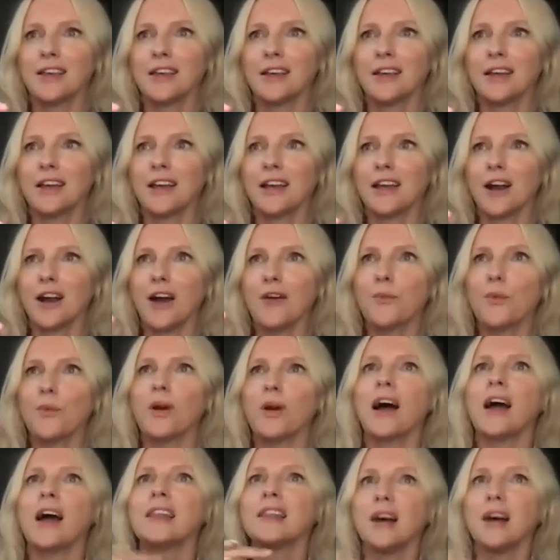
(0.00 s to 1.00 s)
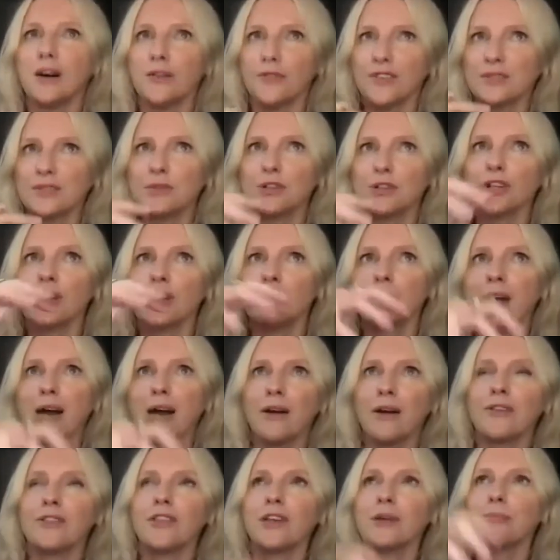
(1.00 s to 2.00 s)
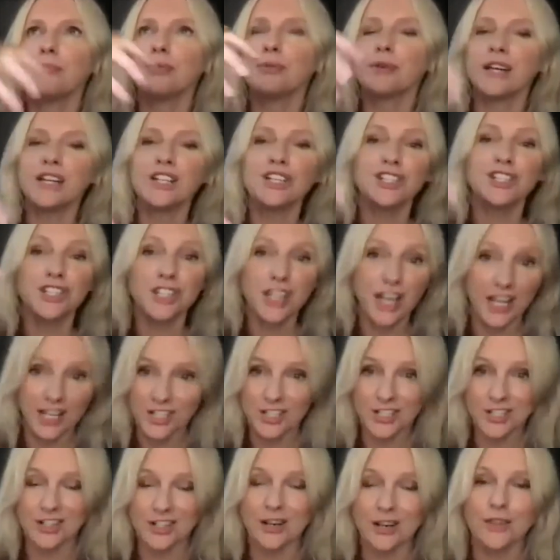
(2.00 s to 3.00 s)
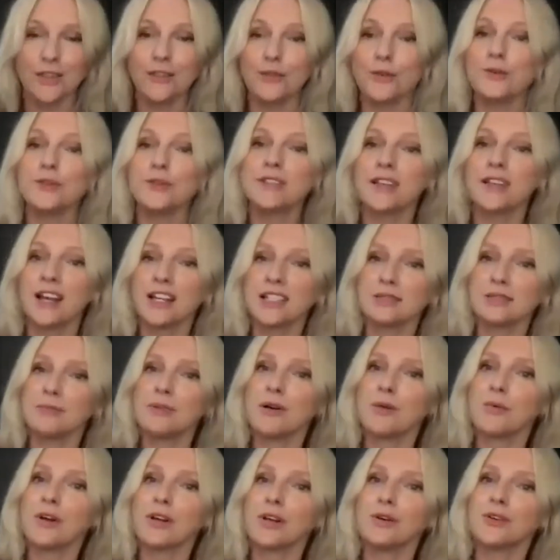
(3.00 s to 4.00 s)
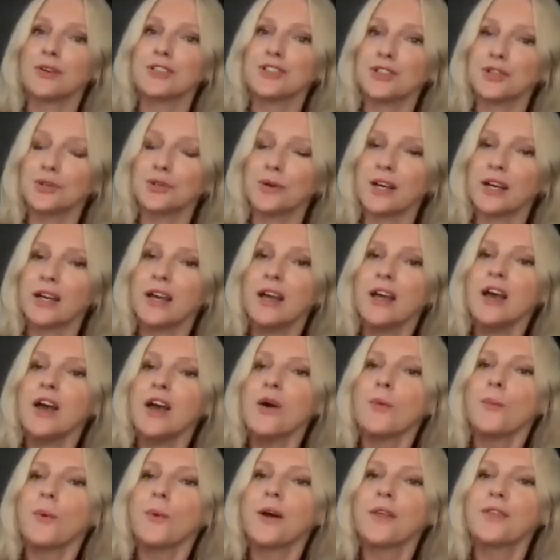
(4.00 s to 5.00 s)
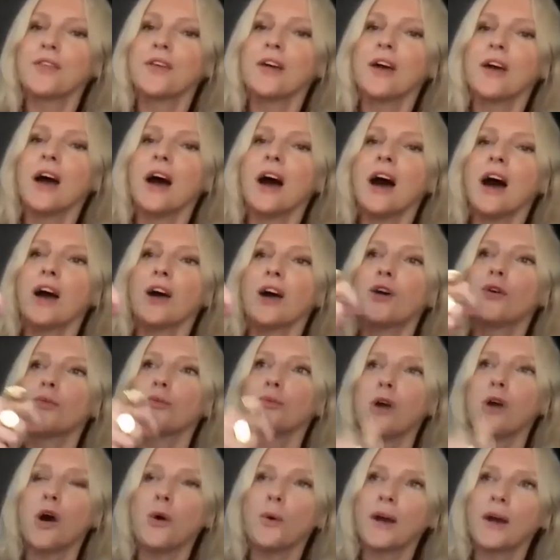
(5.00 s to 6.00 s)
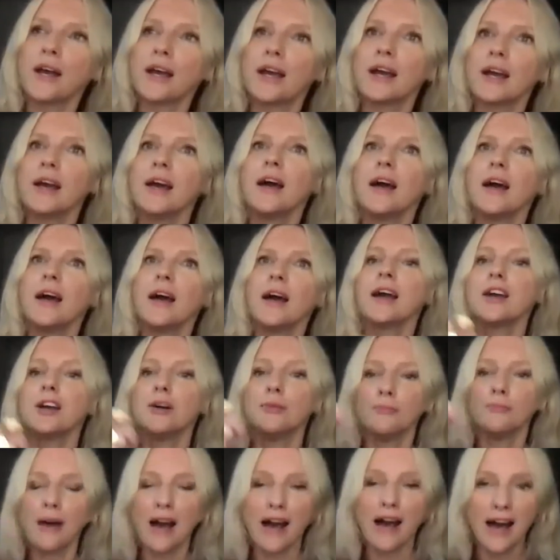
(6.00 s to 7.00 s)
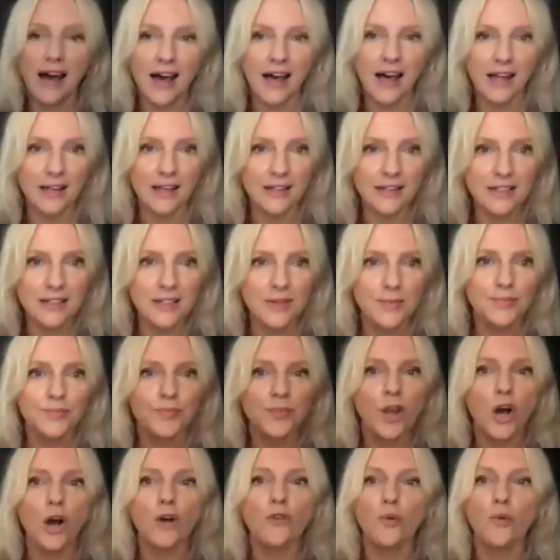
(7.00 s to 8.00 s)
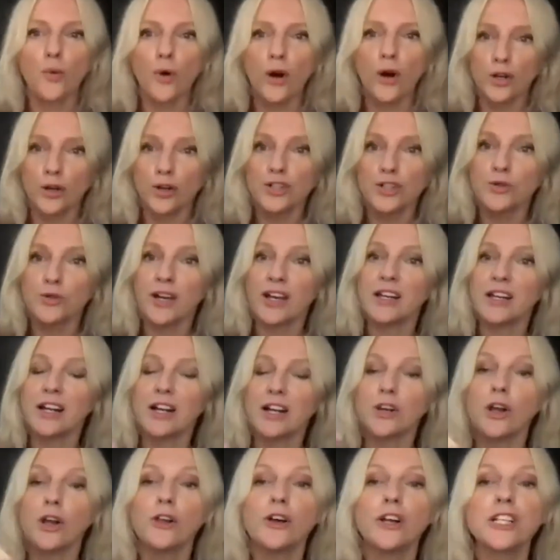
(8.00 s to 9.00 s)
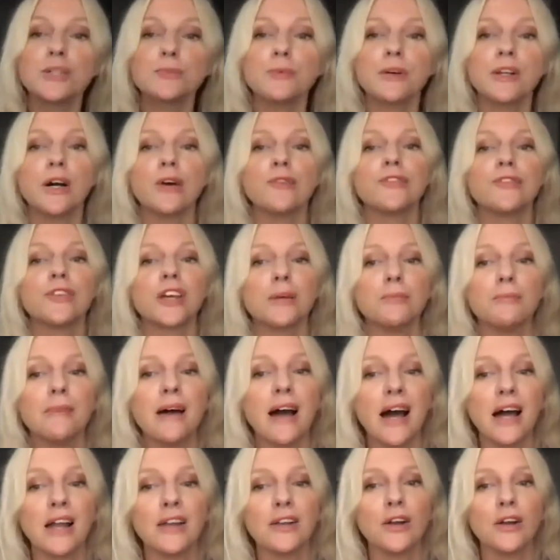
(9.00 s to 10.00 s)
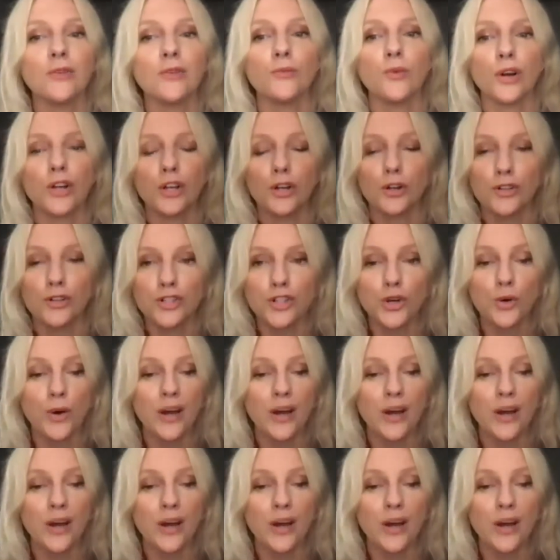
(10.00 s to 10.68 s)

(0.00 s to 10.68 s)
Yeah, what I love is when you can marry the appreciation and enthusiasm about what you're doing with a growing command over what you're doing, an acknowledgement of the command and what you do.